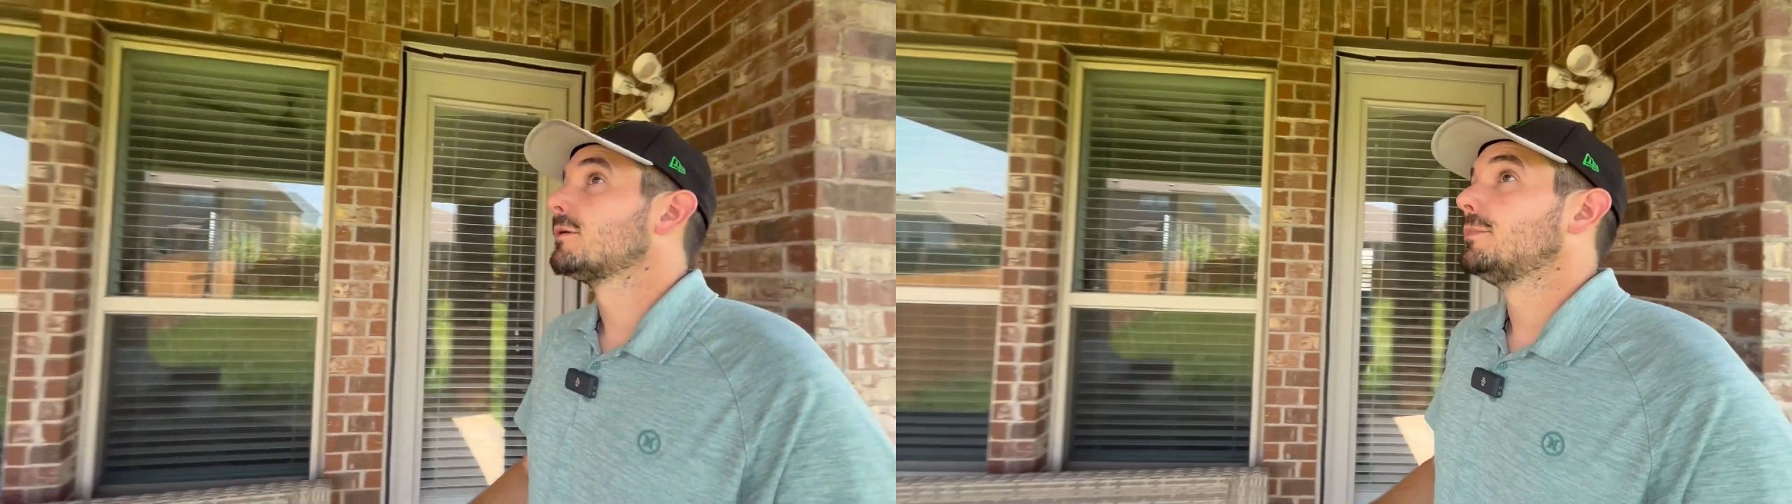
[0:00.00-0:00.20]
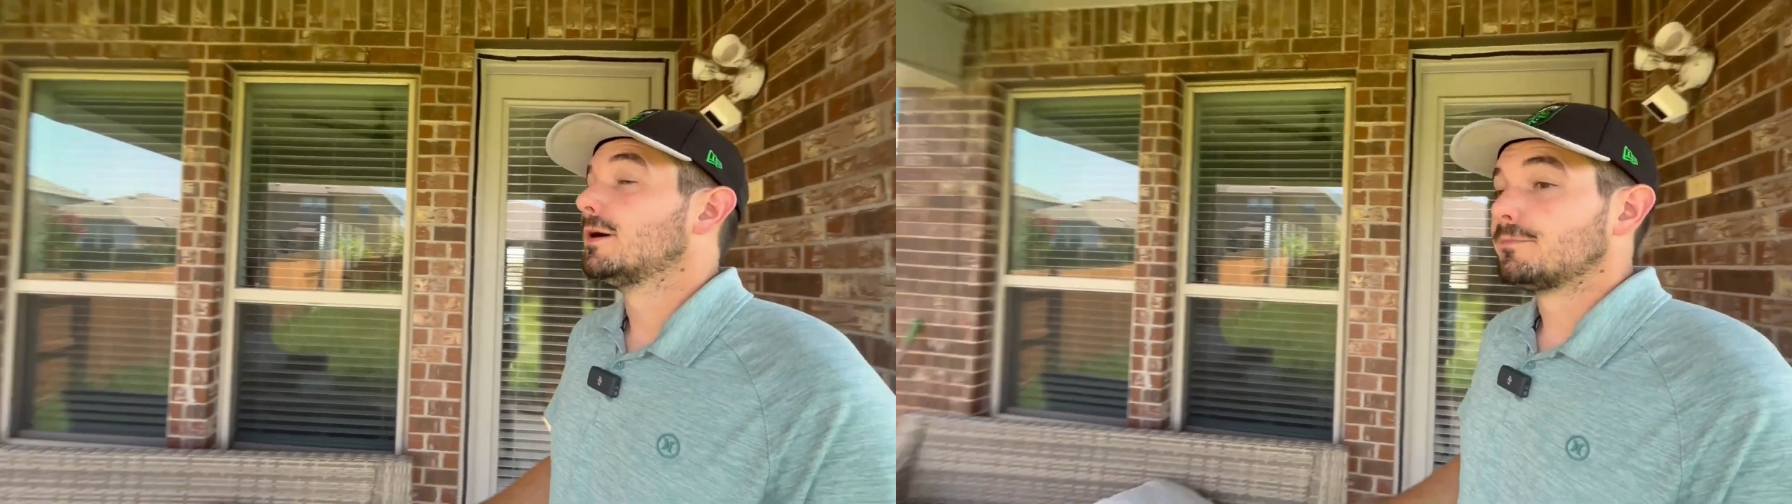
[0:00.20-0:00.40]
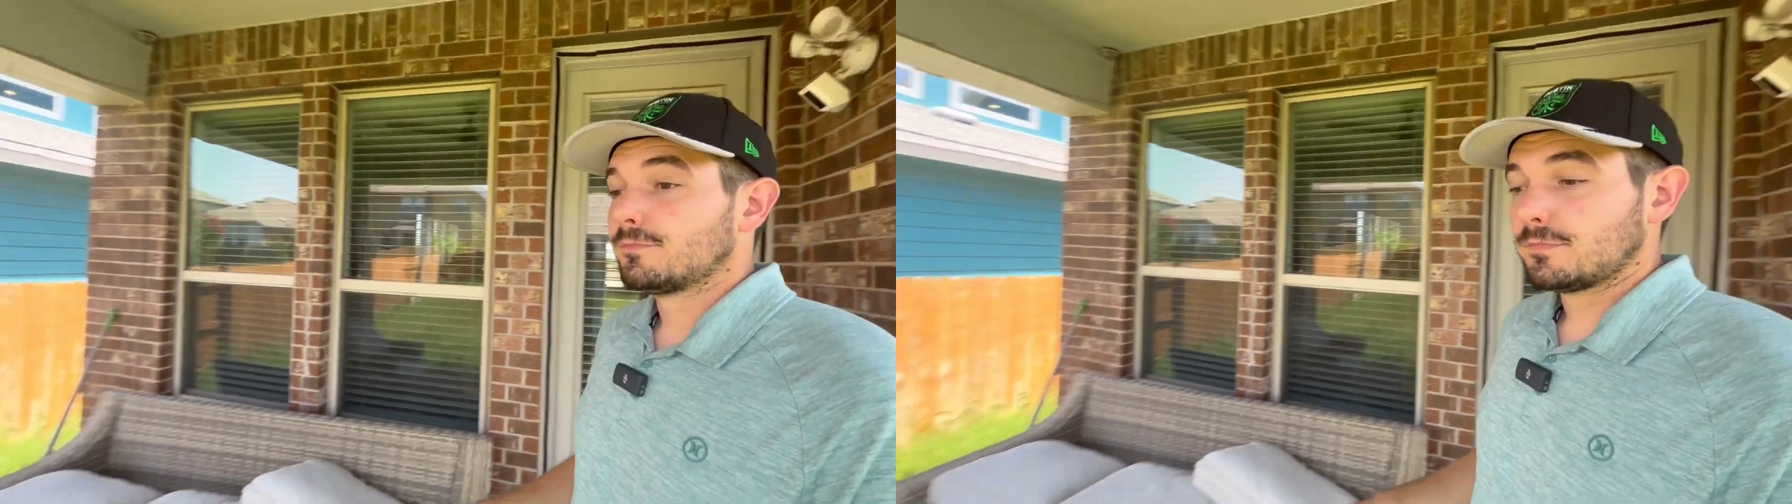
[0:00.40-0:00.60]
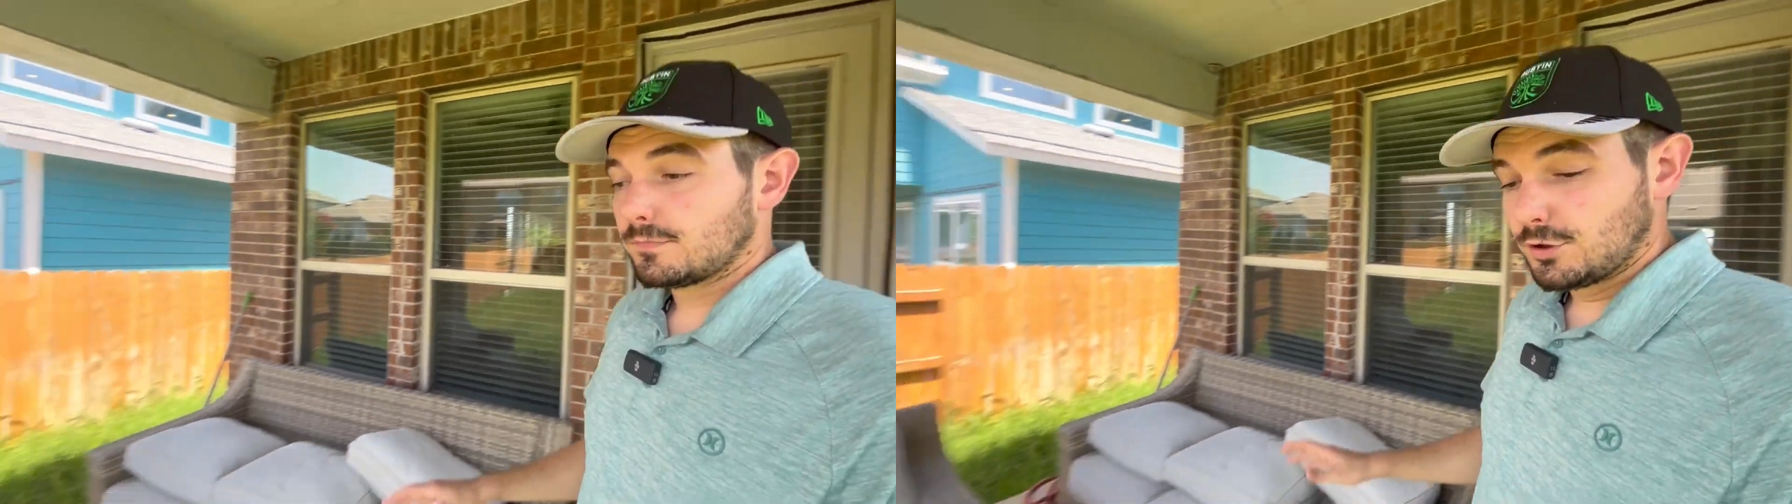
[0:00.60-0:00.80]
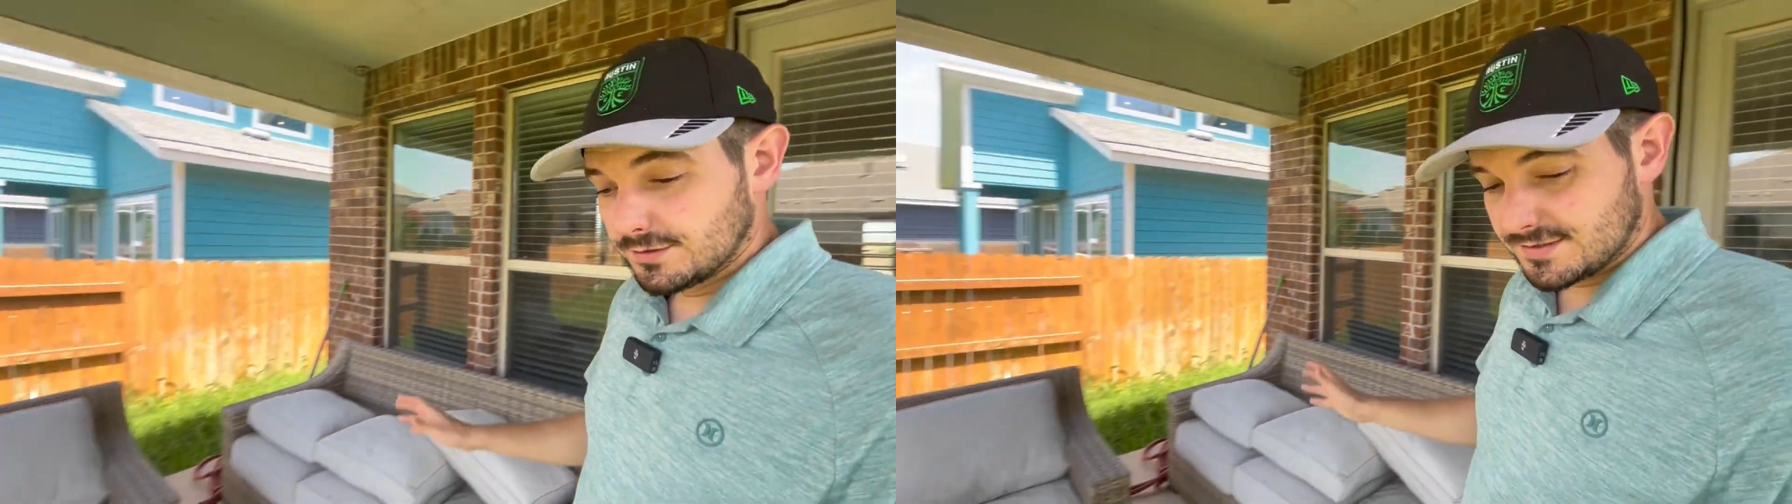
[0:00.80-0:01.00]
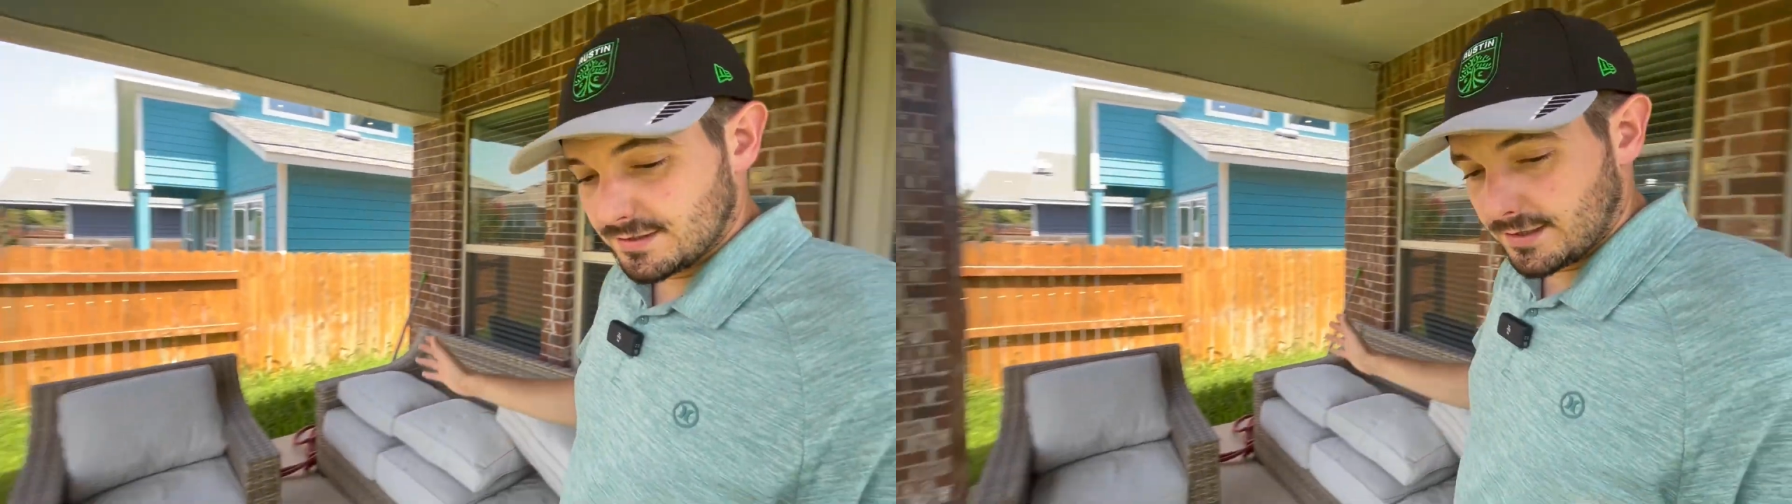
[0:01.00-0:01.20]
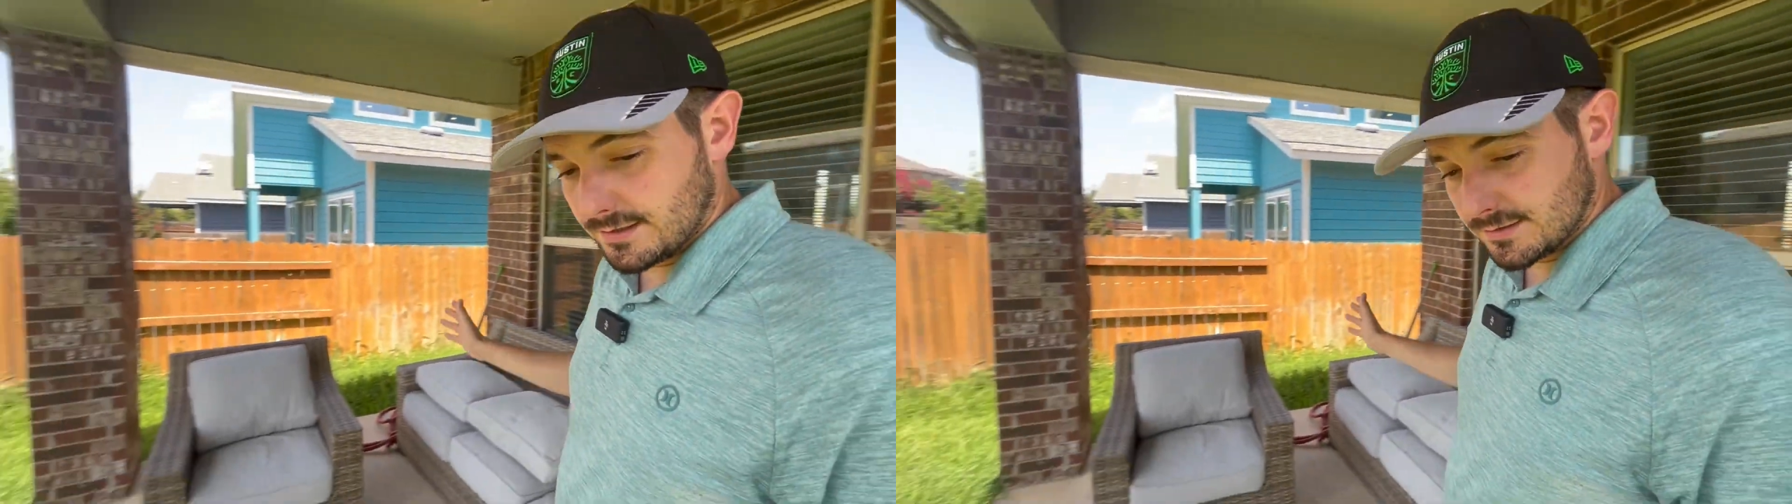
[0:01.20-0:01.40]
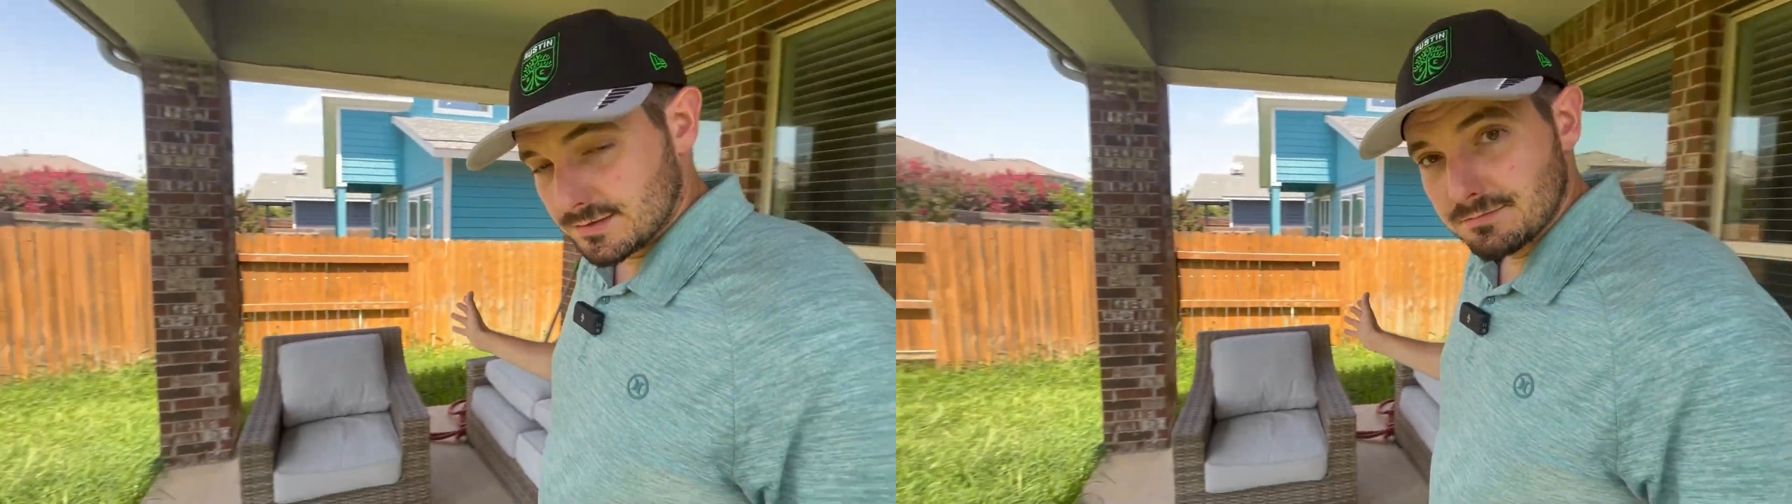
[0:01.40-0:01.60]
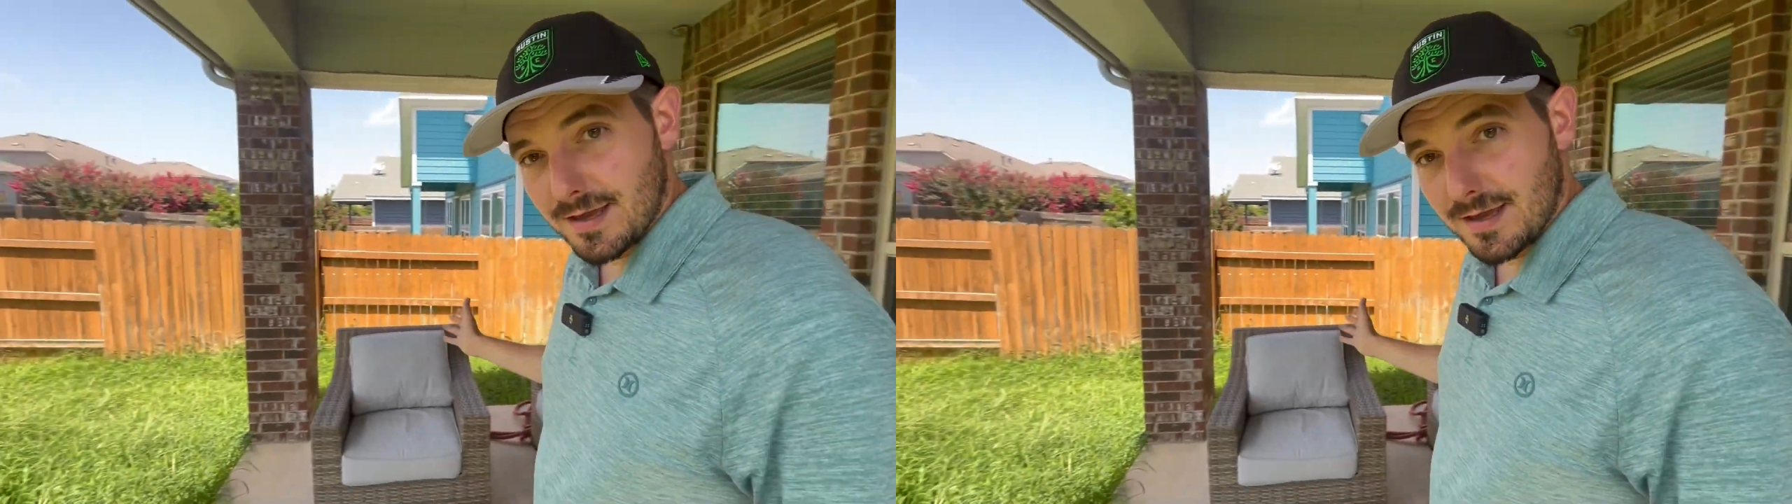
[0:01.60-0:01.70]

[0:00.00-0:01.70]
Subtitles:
But good size